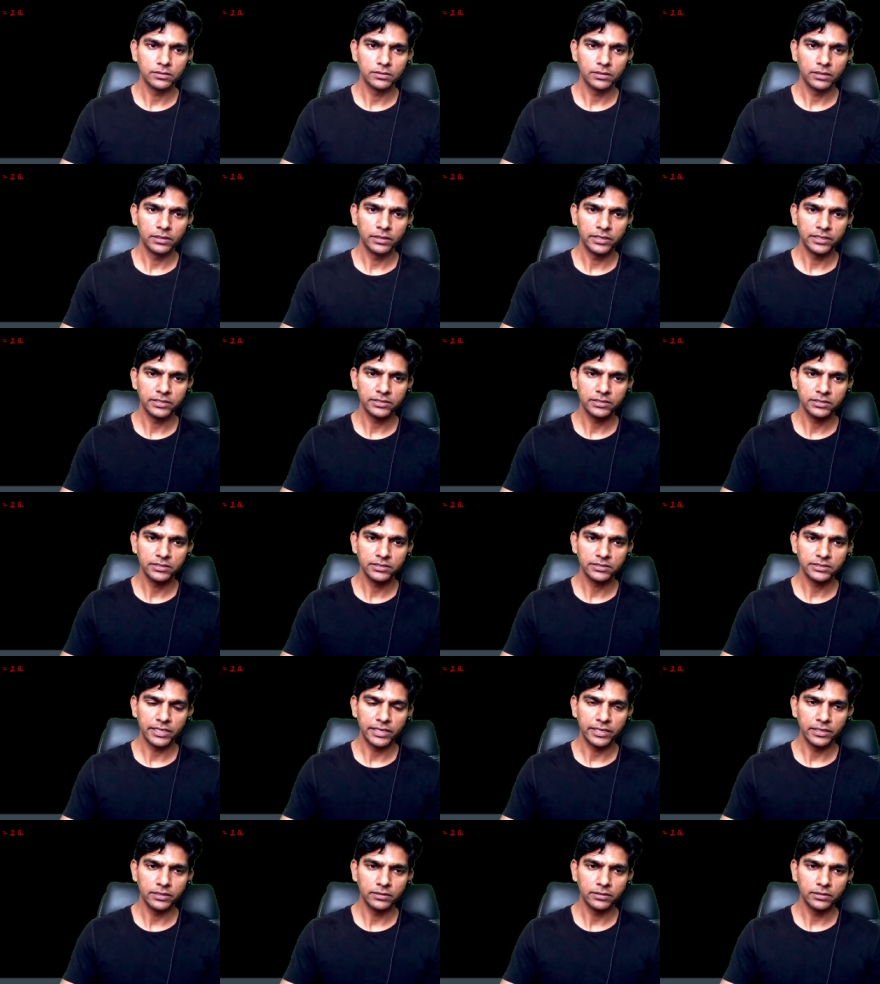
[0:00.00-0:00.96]
let us say this
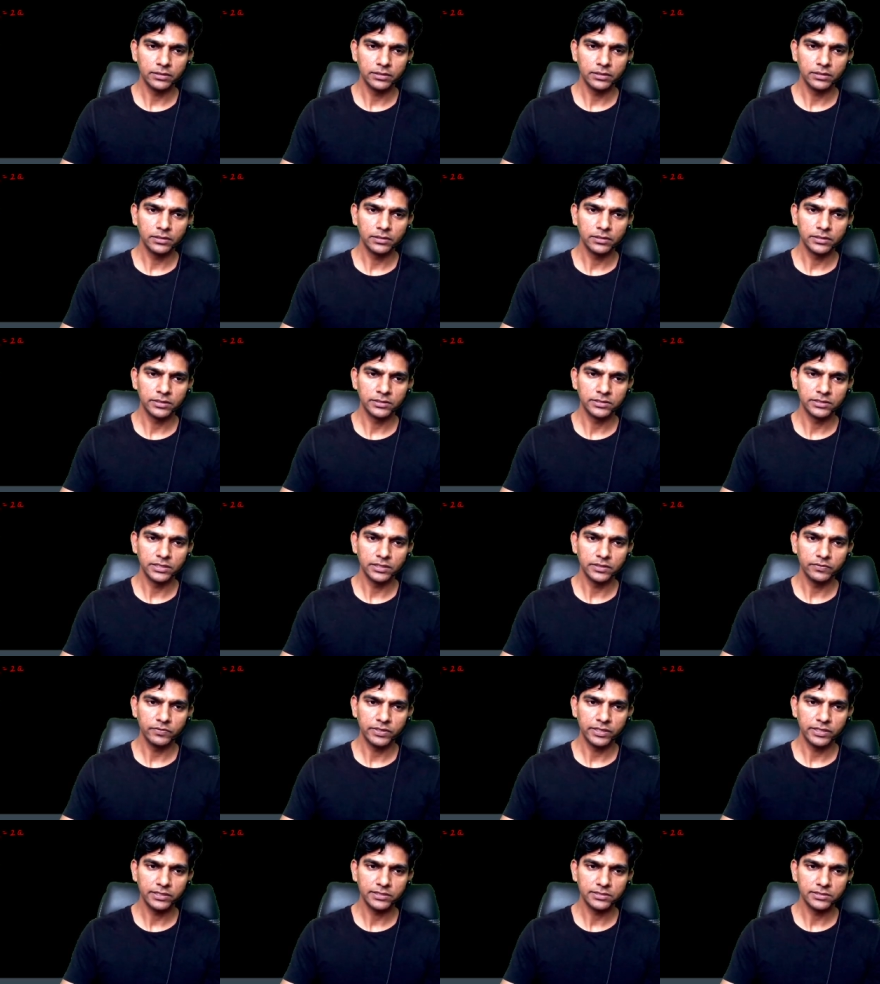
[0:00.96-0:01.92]
angle is
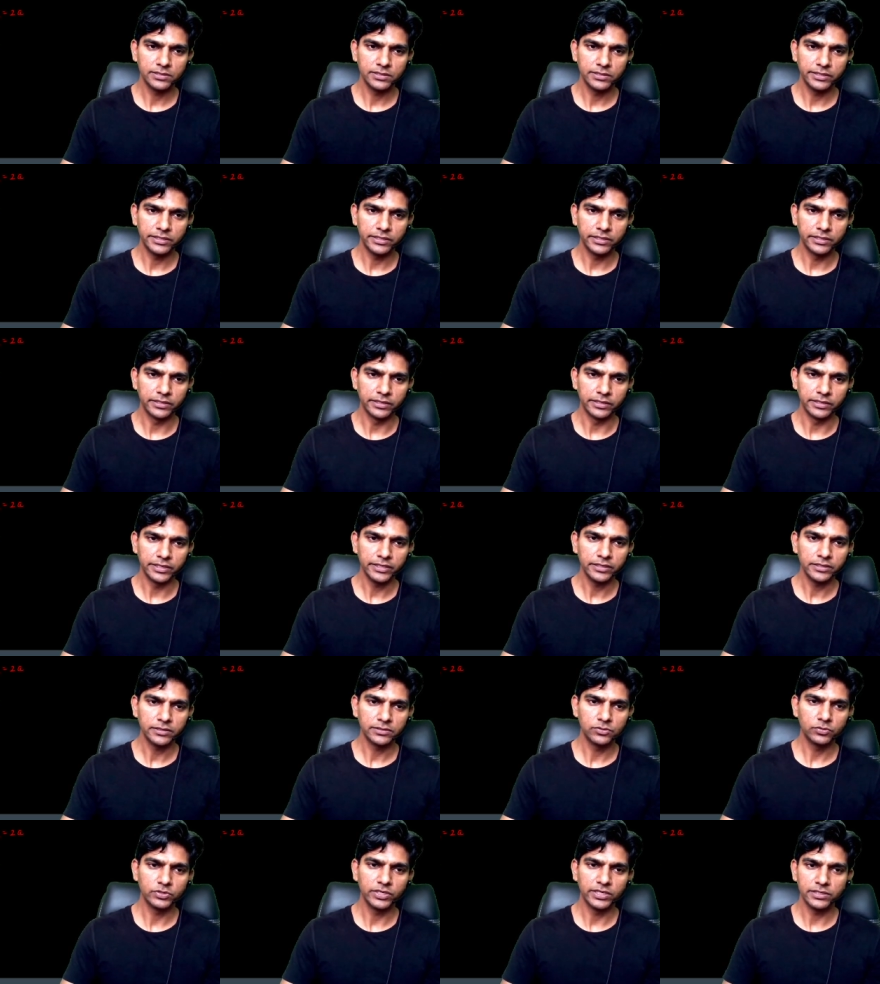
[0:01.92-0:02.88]
given as 30 degree, right?
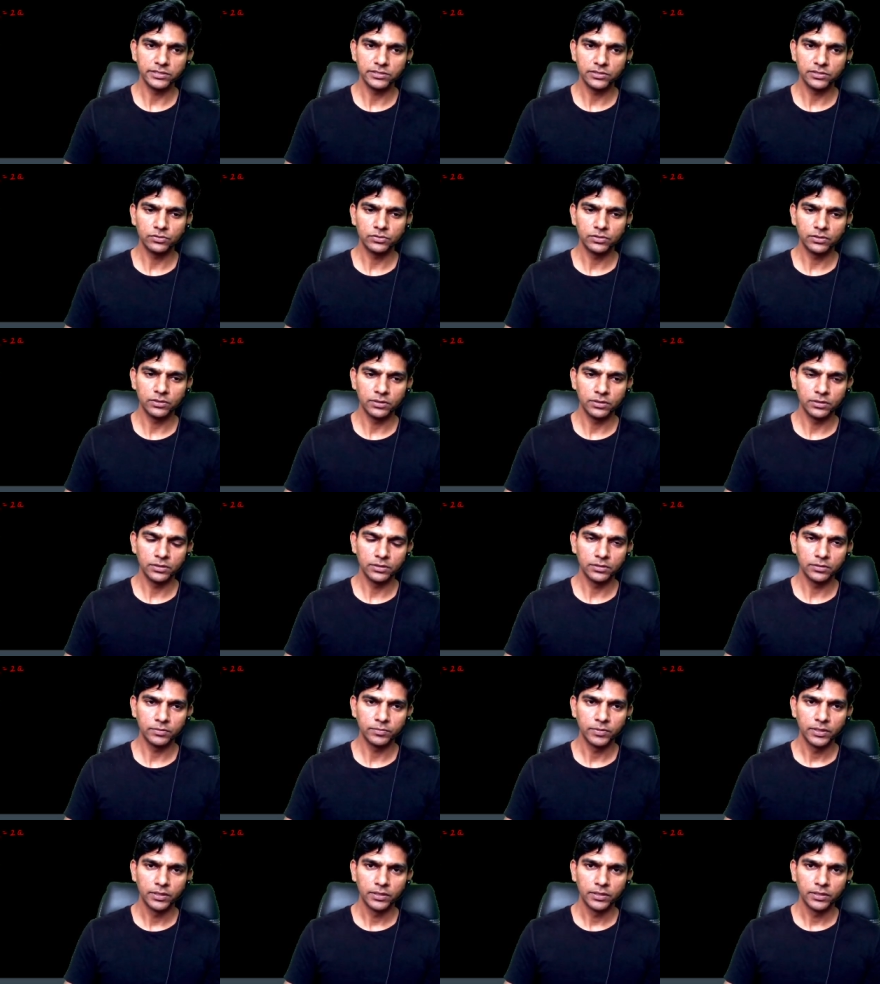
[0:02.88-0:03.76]
So that is not